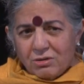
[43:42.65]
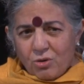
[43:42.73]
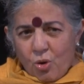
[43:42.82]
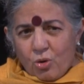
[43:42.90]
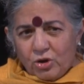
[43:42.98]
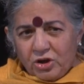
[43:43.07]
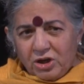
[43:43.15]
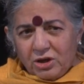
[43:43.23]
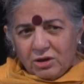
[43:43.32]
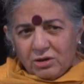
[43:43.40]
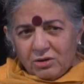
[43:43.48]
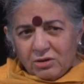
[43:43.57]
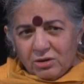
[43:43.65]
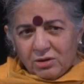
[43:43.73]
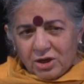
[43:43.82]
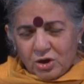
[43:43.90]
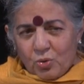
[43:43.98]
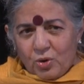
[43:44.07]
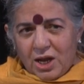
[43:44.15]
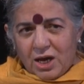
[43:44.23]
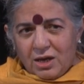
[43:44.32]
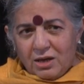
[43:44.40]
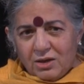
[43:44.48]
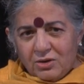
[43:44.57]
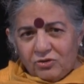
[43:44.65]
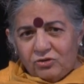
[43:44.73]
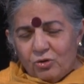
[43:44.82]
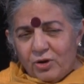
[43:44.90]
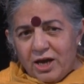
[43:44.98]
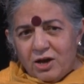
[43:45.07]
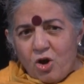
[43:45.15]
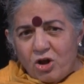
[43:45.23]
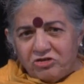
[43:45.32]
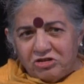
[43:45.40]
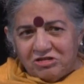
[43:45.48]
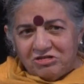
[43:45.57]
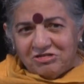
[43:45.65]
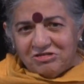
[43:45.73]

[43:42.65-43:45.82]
Corn, canola, soya, cotton.